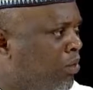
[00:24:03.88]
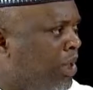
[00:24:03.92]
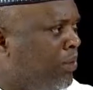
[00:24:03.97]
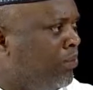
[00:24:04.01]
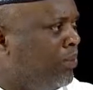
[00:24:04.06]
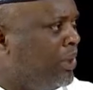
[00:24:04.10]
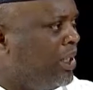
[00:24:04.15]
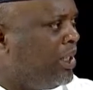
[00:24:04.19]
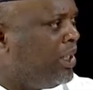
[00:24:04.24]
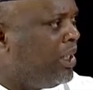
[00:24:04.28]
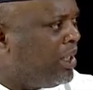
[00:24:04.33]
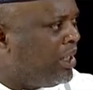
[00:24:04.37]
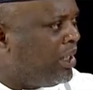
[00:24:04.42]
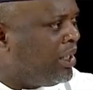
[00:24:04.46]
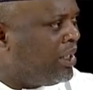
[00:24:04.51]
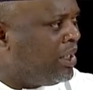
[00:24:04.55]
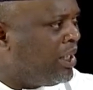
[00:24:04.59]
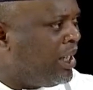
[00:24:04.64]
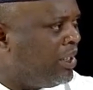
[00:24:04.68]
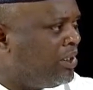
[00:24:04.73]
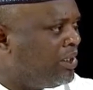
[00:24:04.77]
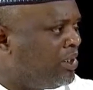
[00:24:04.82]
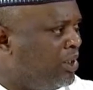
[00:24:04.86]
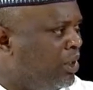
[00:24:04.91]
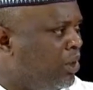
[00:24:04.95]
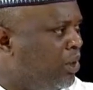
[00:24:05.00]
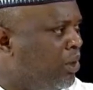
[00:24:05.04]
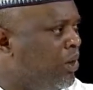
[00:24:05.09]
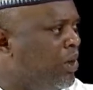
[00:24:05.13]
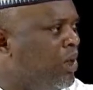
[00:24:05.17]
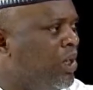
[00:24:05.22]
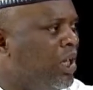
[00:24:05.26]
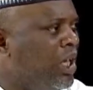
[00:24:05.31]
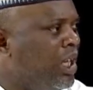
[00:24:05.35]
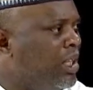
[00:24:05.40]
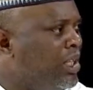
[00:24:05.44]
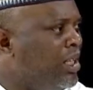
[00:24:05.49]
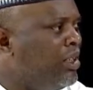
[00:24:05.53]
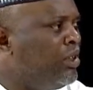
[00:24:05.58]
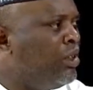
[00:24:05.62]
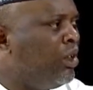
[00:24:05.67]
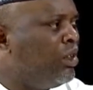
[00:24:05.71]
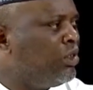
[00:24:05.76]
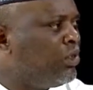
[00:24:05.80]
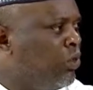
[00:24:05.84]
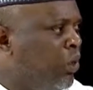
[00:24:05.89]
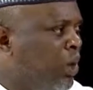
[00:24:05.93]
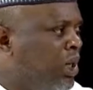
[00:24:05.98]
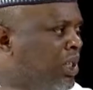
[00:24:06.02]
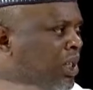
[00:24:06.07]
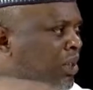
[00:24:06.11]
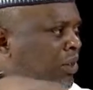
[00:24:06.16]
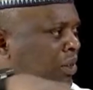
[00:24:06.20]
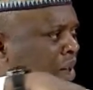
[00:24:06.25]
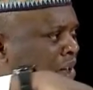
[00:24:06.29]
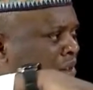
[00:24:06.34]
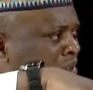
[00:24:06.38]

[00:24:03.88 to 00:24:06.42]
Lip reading: be the herders, and they just walk around the